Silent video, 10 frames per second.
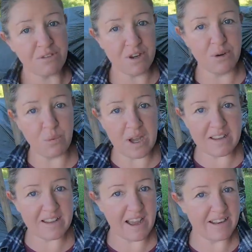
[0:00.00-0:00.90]
through
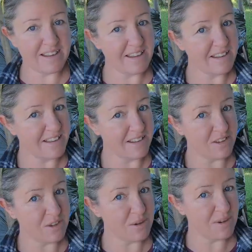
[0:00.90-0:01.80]
what I did and
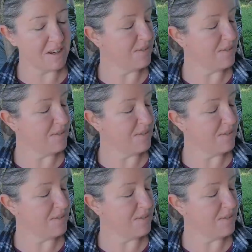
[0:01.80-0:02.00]
didn't do in